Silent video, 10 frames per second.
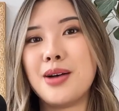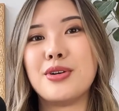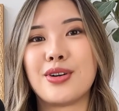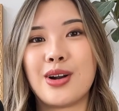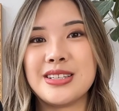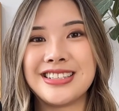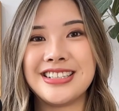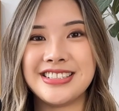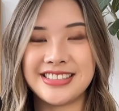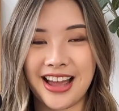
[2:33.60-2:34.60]
come across
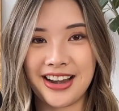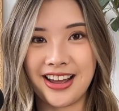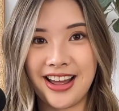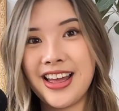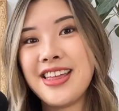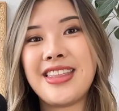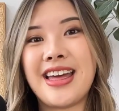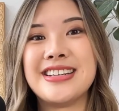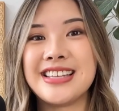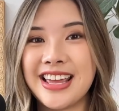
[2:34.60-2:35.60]
a designer
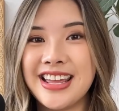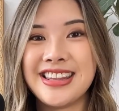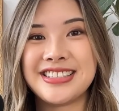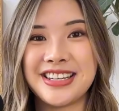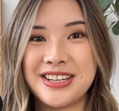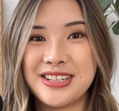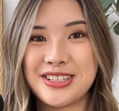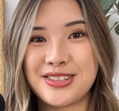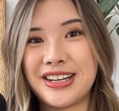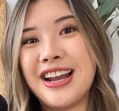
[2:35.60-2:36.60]
that is in this
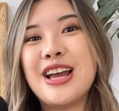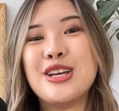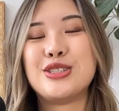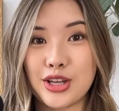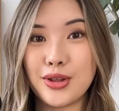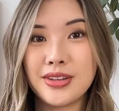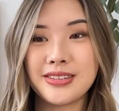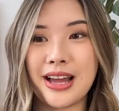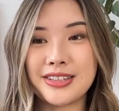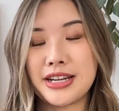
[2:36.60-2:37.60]
industry. On
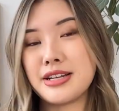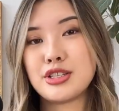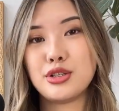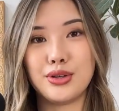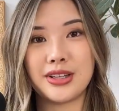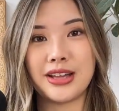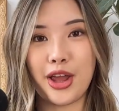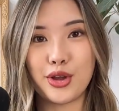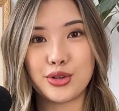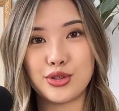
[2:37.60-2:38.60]
the outside, it doesn't look
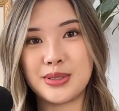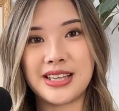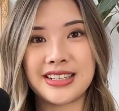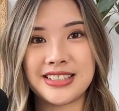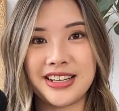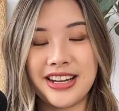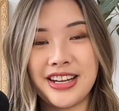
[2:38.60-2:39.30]
like a super sexy